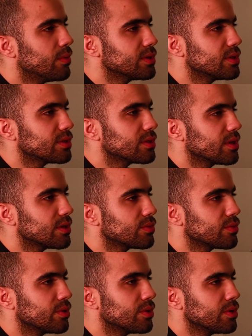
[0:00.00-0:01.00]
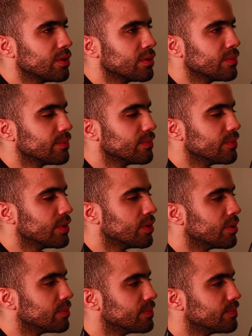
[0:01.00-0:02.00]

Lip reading: once it starts rolling, you know.